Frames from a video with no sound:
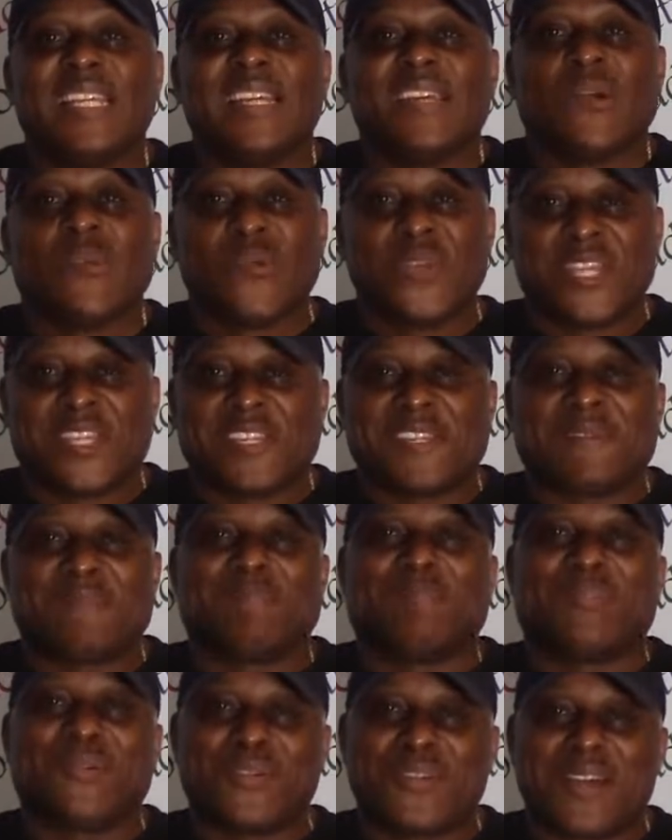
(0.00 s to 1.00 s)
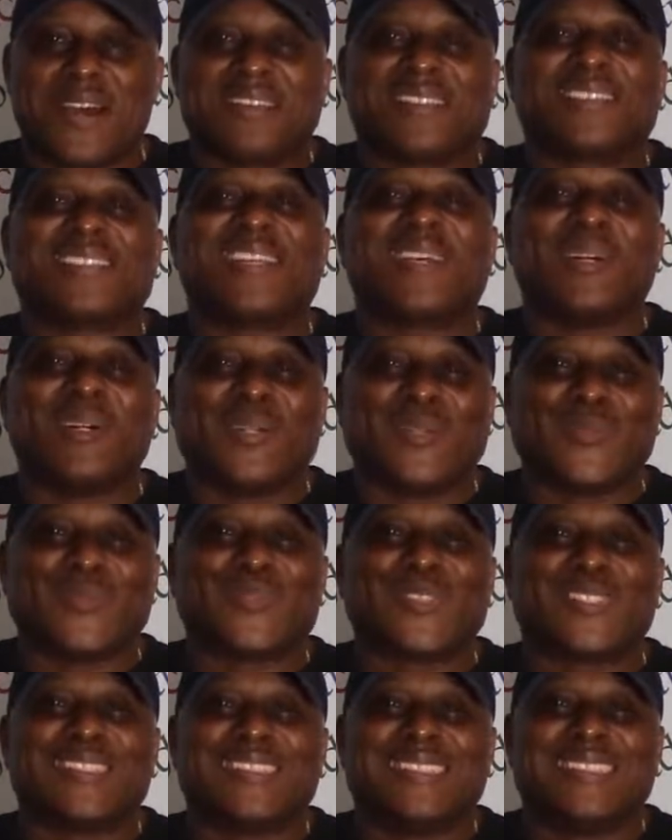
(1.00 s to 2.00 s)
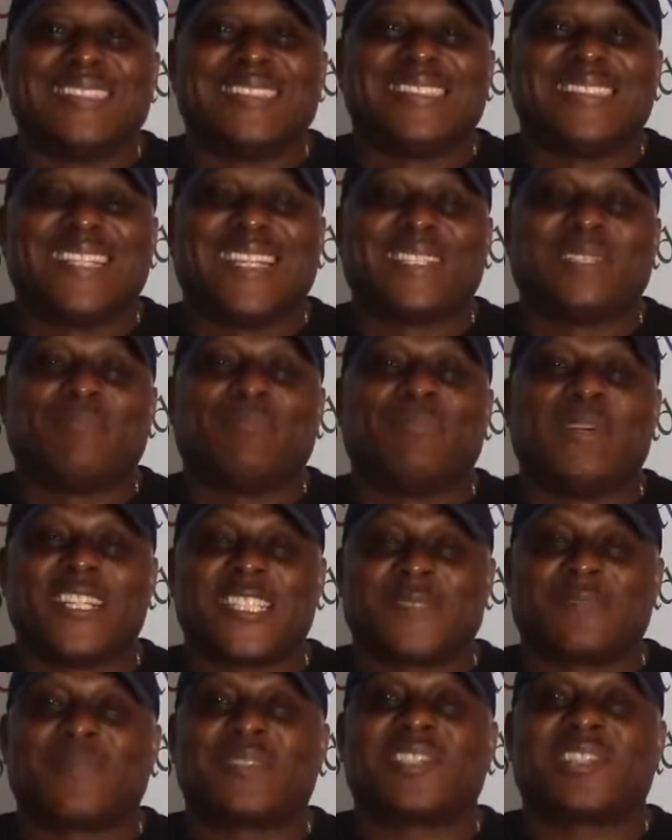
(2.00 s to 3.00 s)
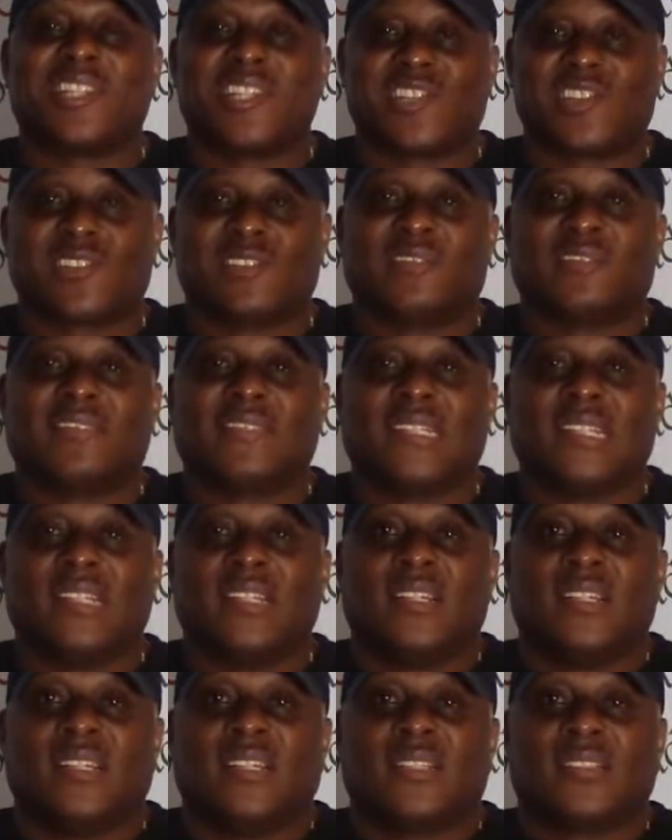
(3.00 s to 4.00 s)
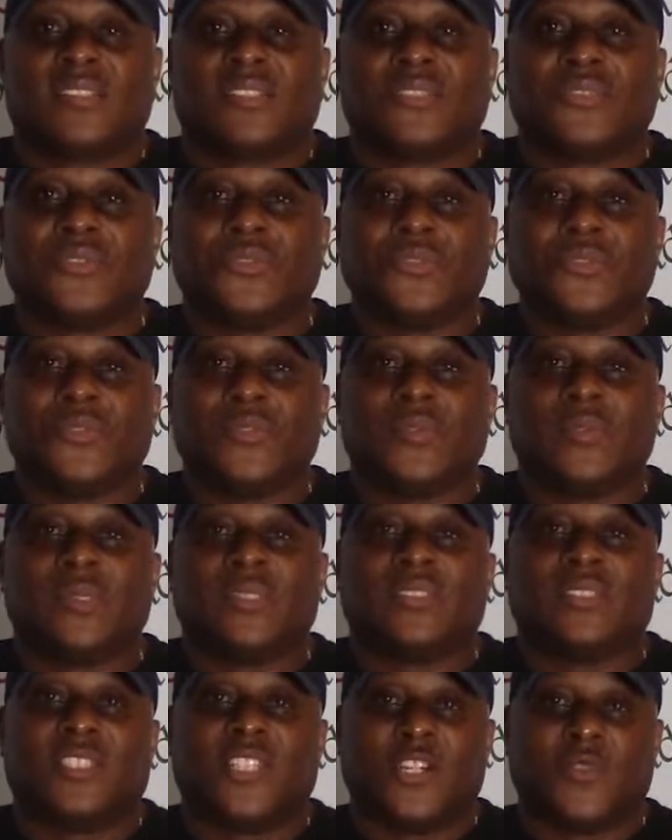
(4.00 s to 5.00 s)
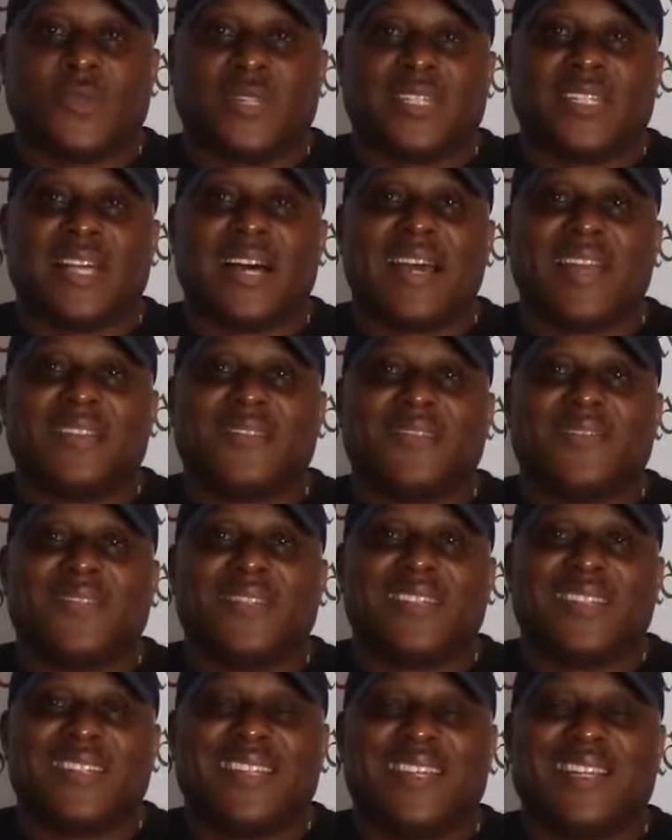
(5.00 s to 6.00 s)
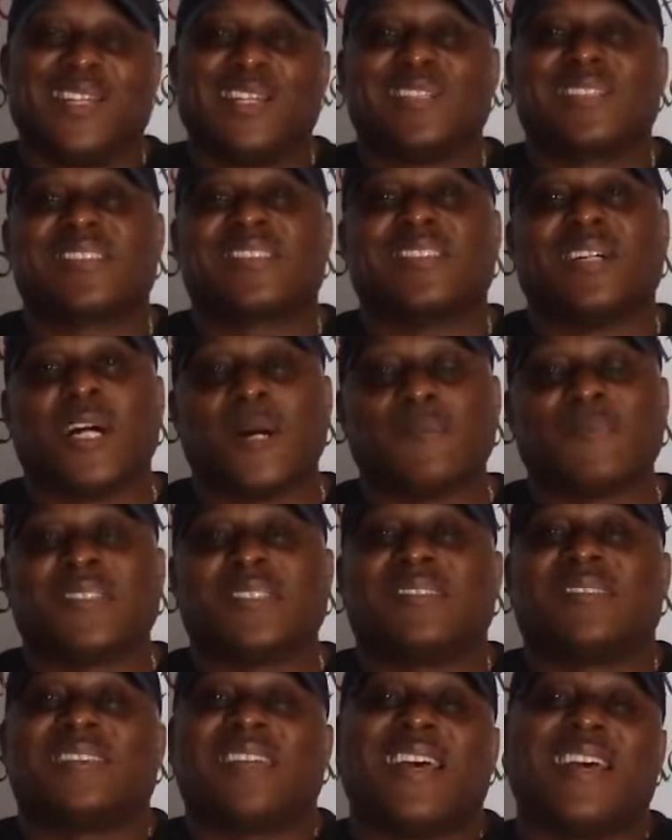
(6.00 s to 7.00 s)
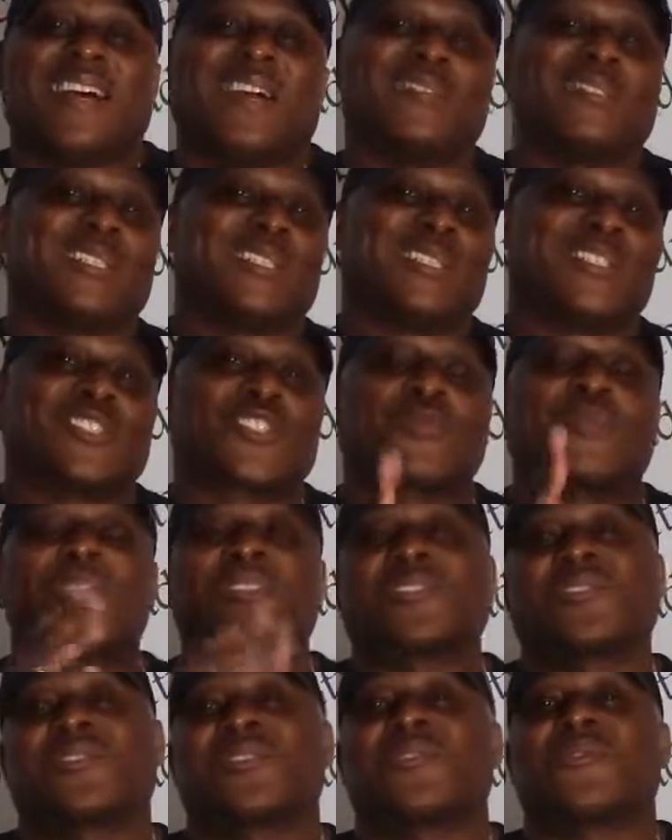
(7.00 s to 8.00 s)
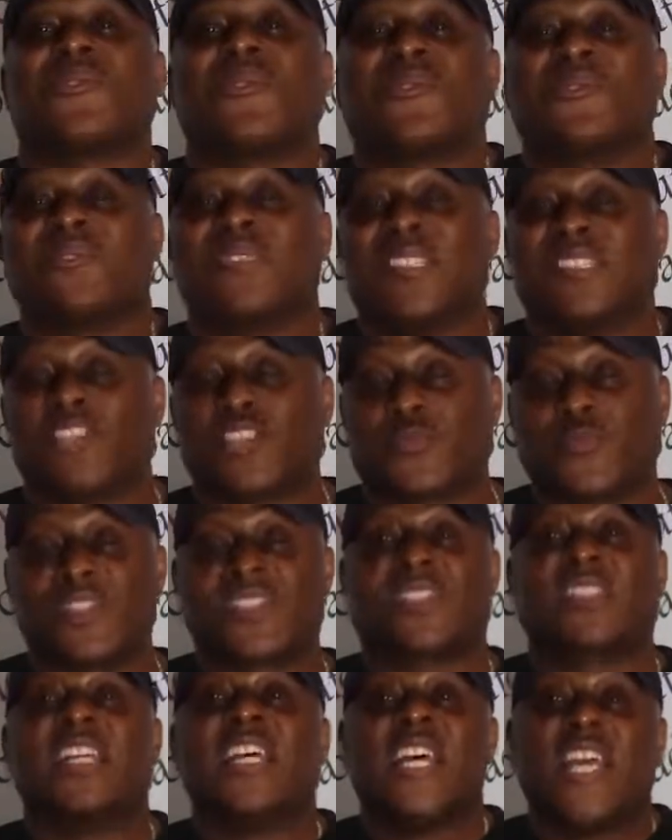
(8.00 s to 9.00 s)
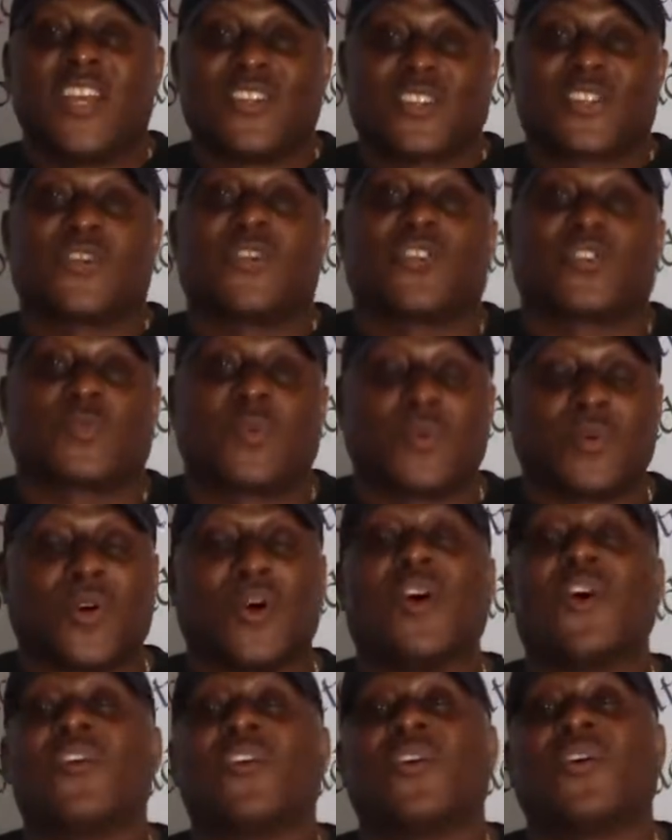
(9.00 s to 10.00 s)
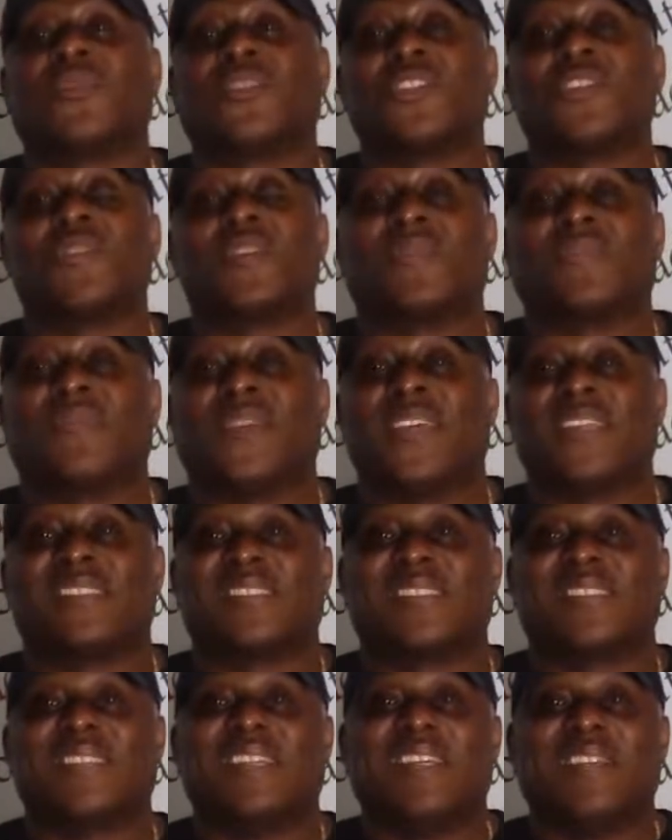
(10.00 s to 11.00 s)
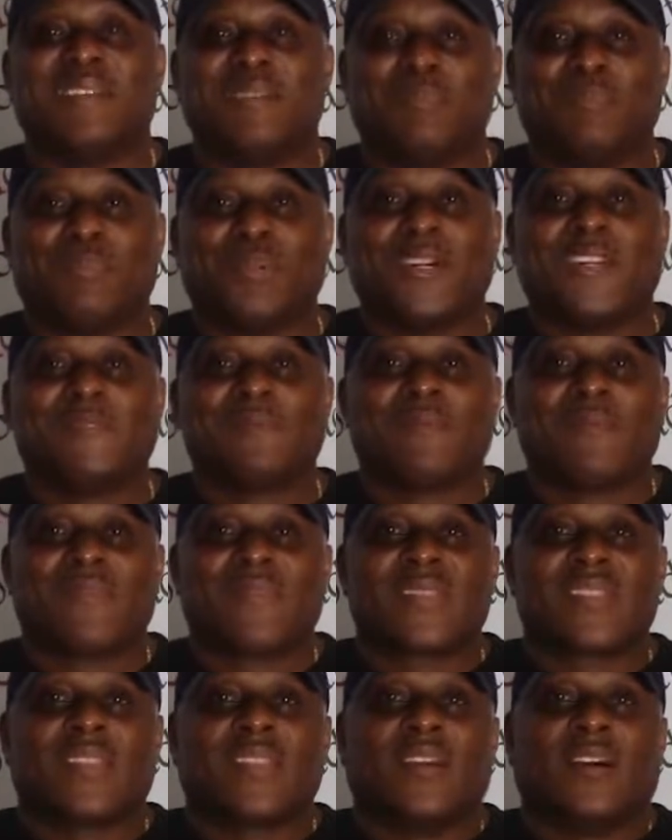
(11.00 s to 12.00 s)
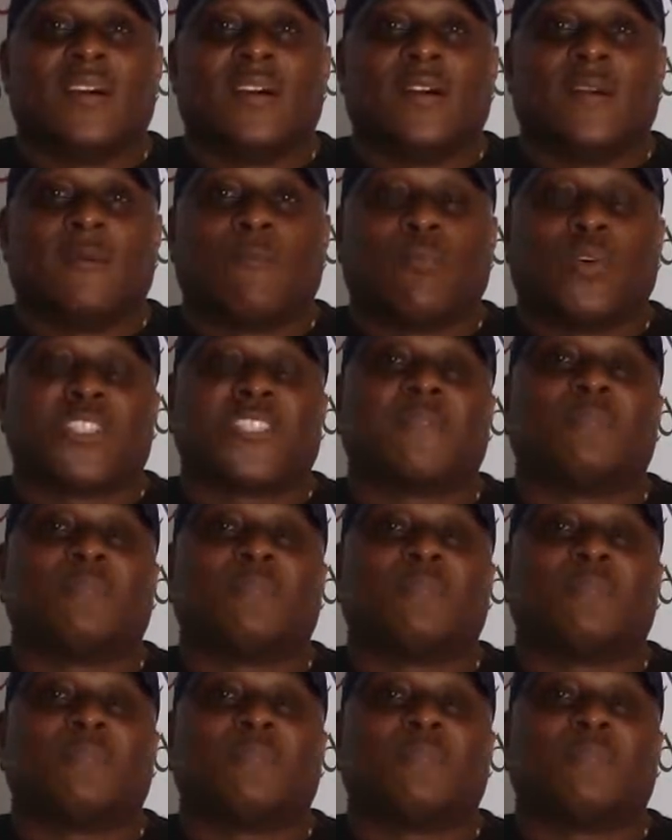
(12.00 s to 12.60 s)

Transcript: we can put ourselves in the best position to deal with life and its ups and downs and its twists and toil and twists and turns. We will all go through it and face it, but um, what's